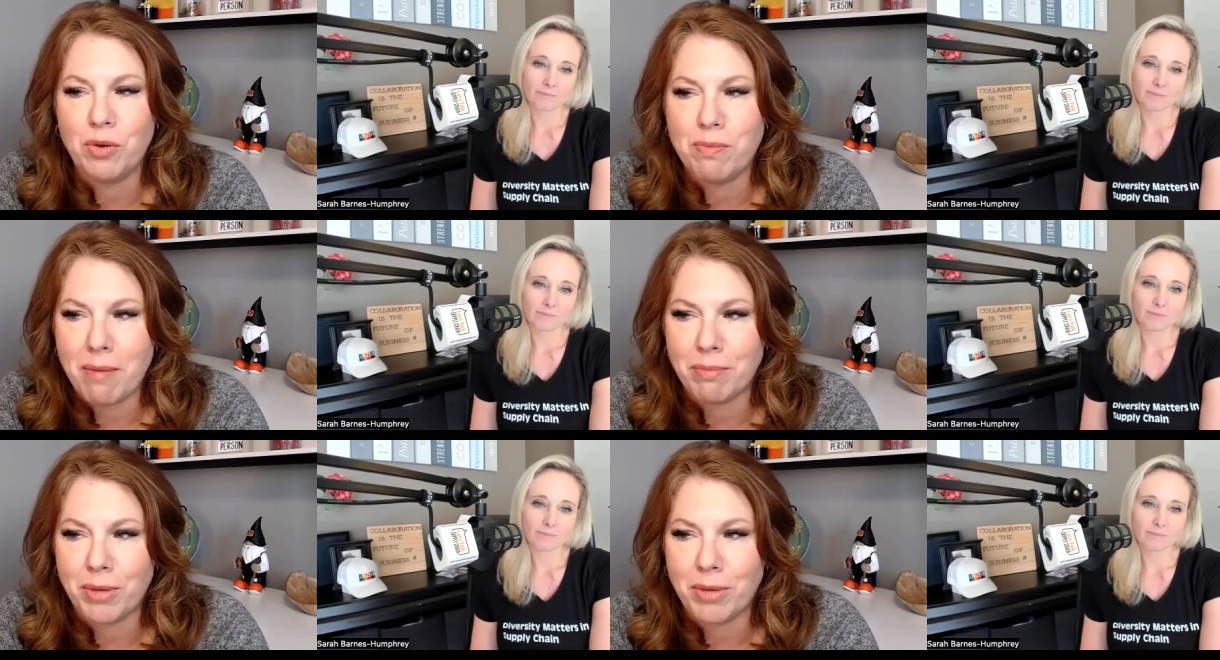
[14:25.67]
Speaker 1: new
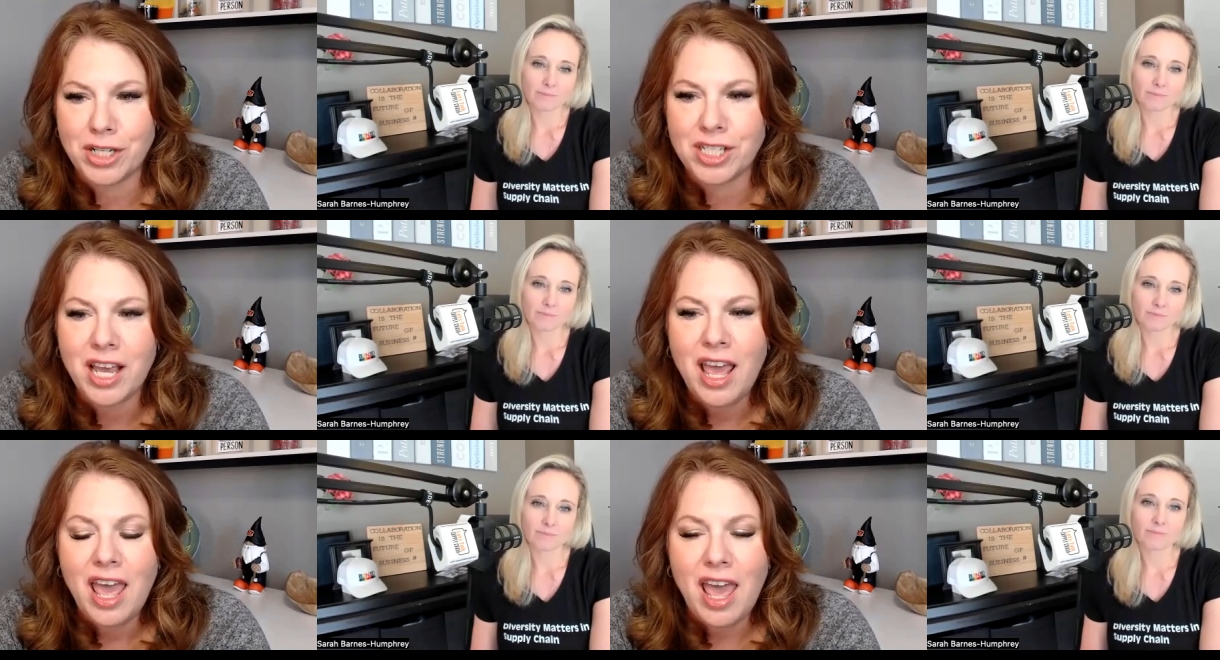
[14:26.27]
members.
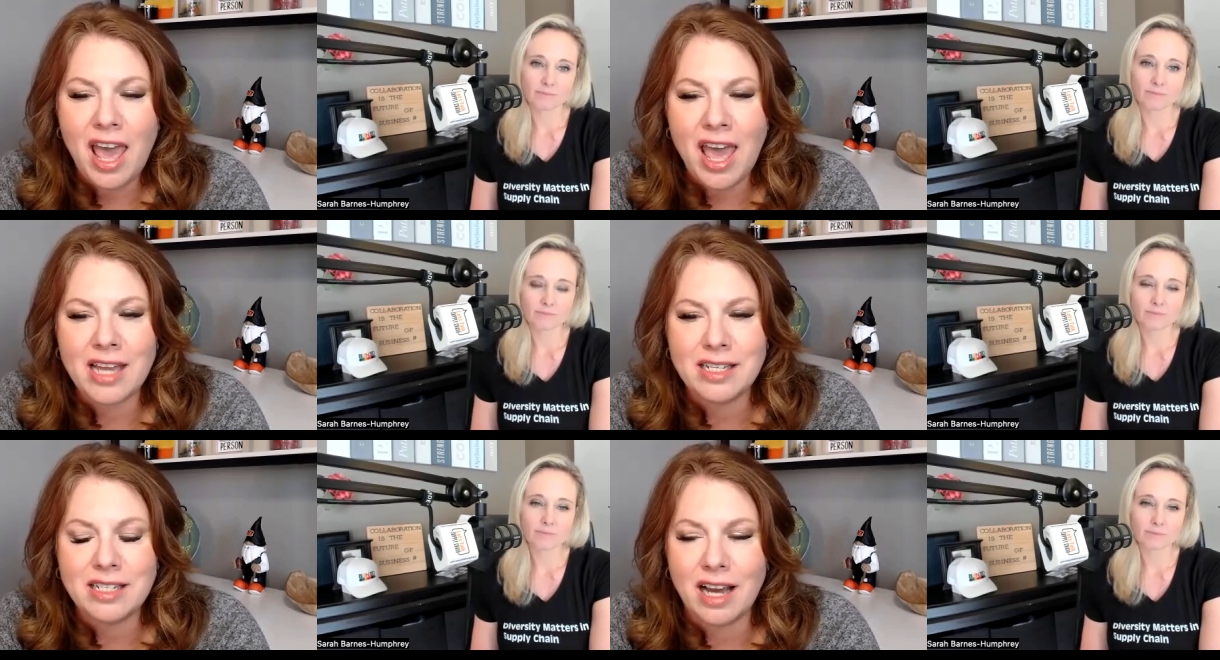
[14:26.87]

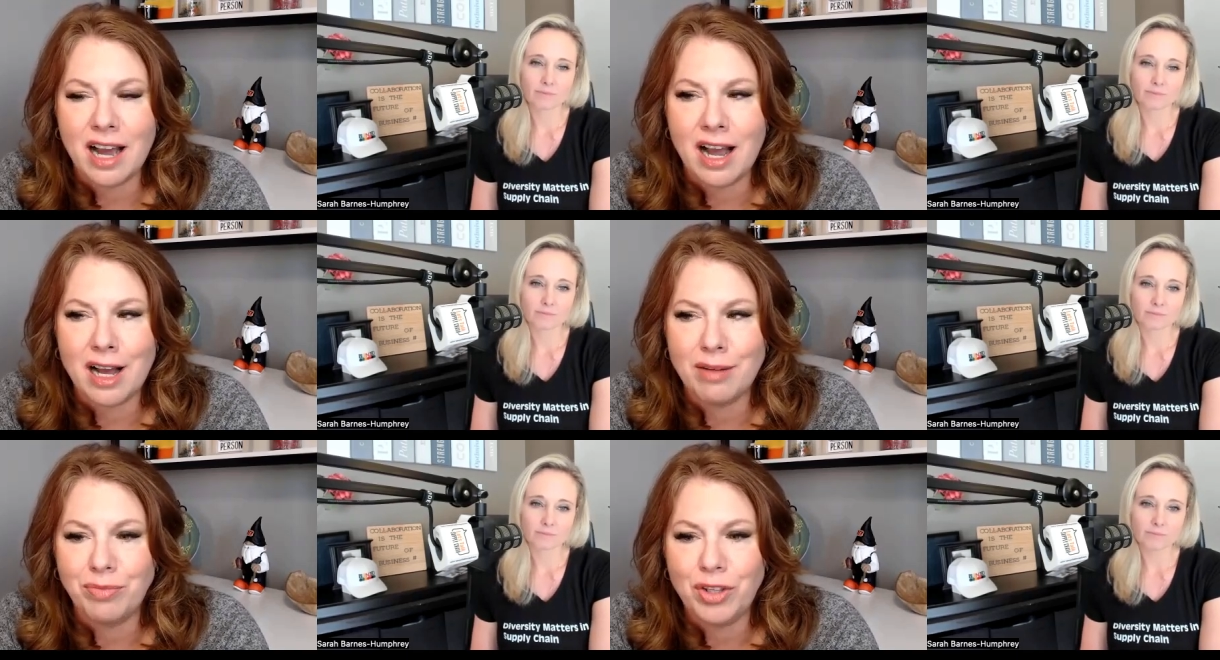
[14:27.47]
And,
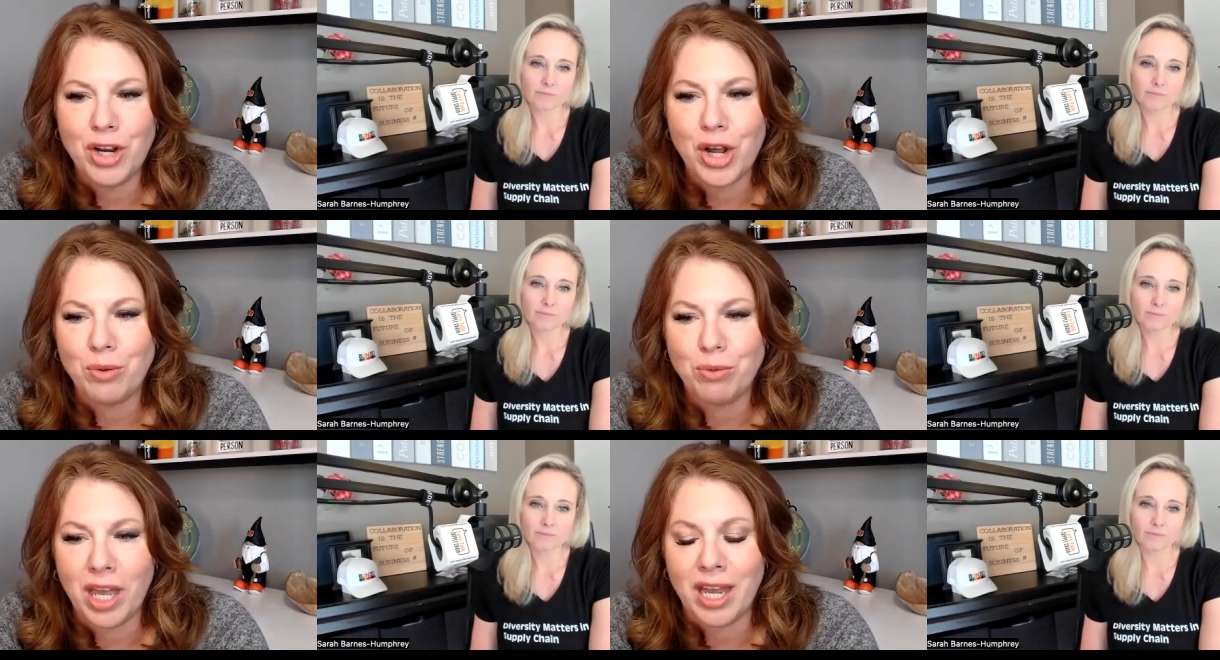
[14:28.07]
um, you
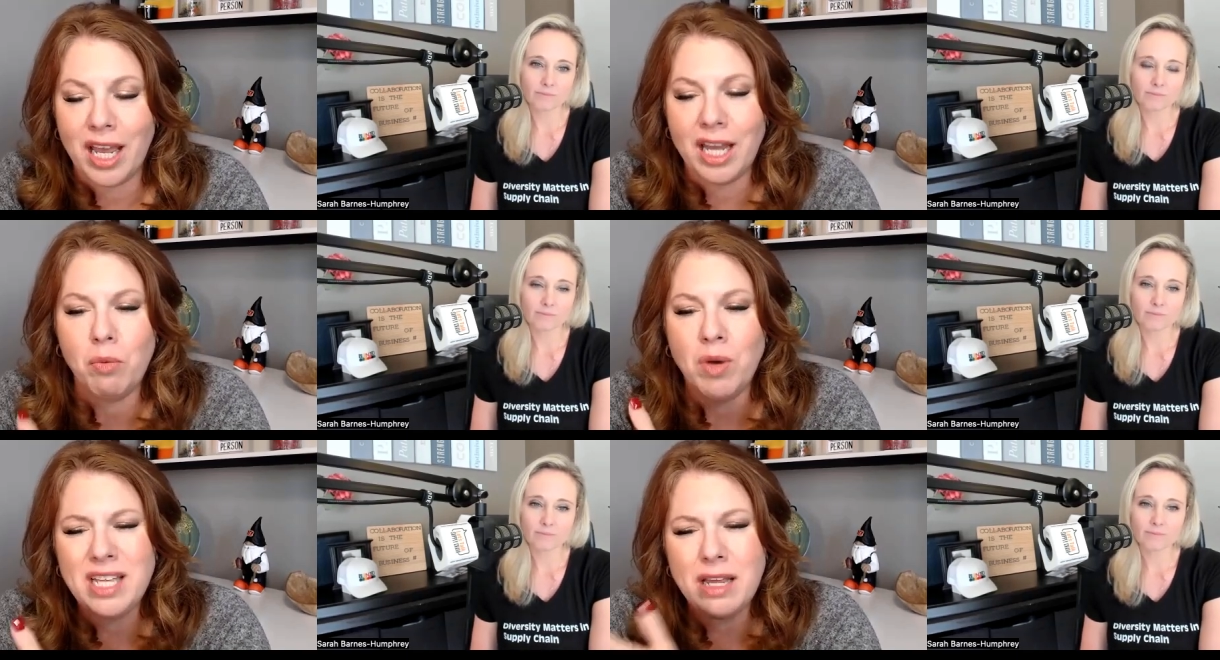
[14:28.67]
know, it, and
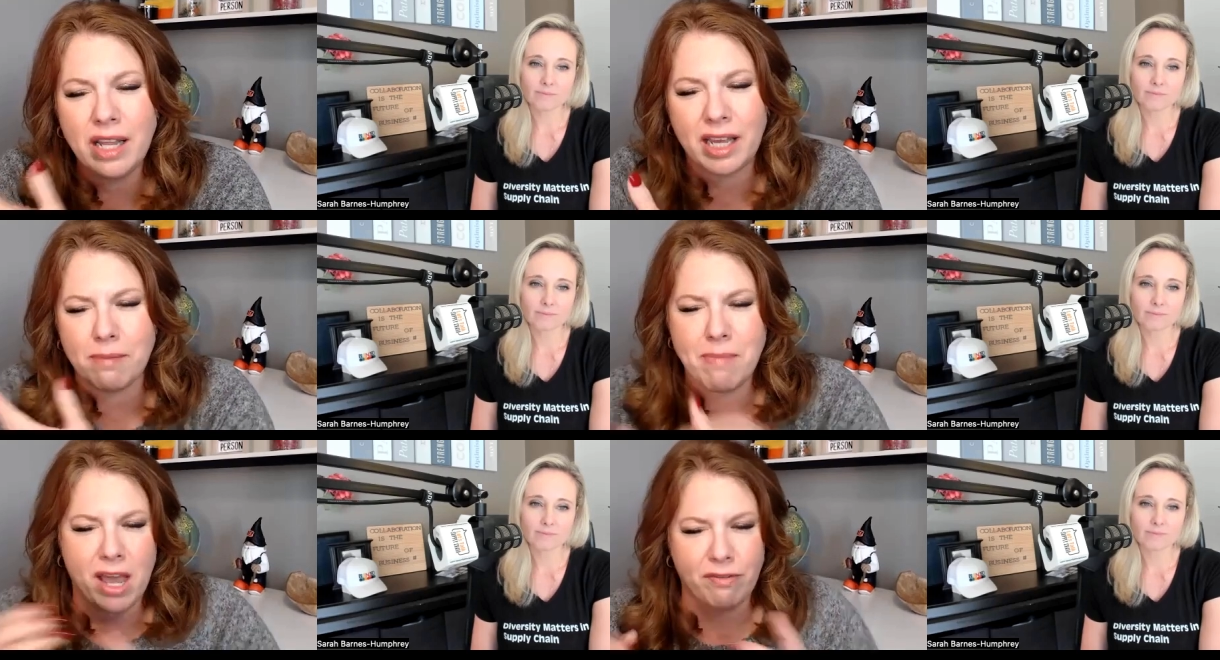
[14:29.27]
it wasn't
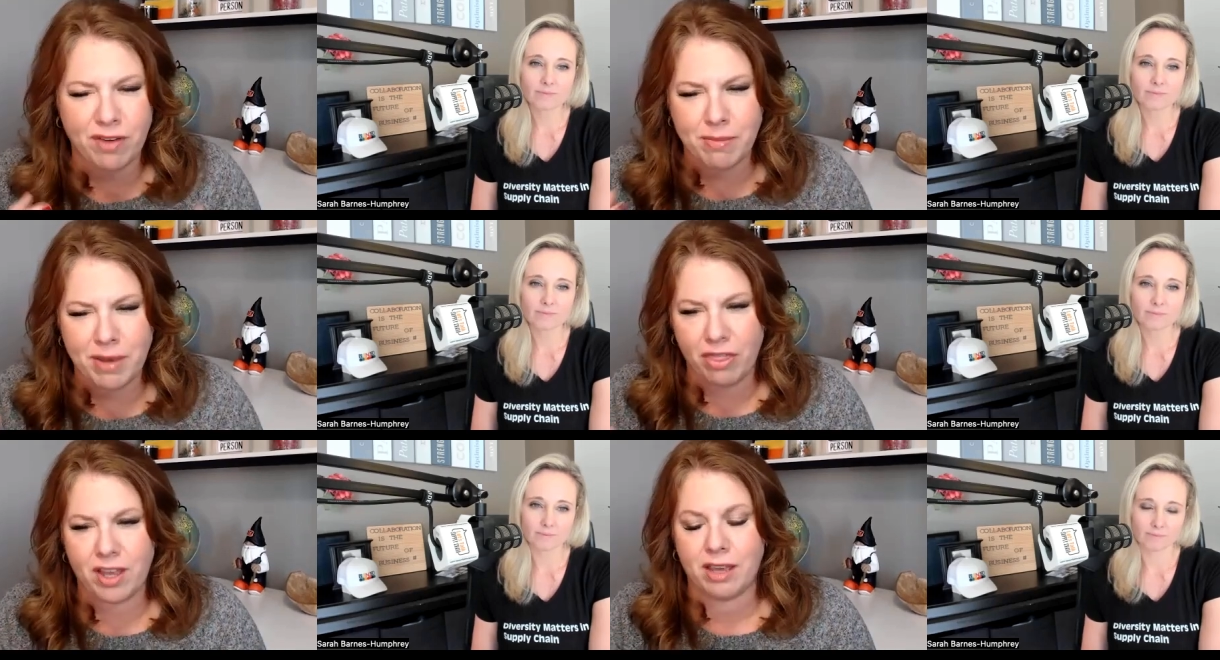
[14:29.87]
like a male
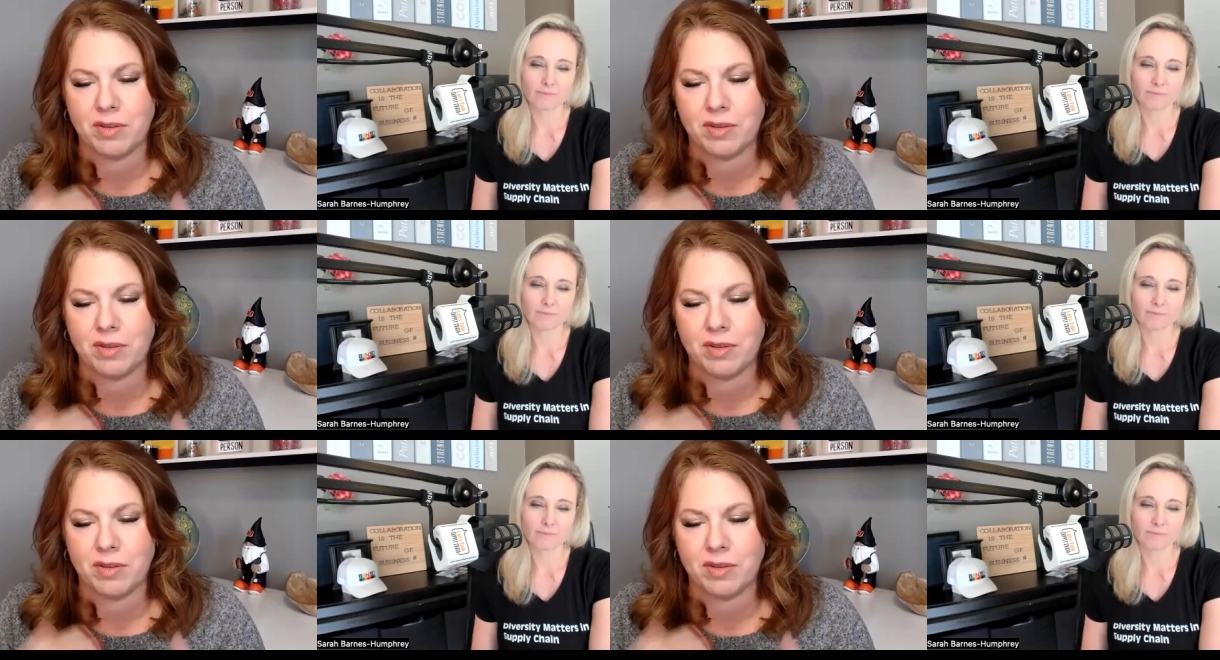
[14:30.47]
female thing.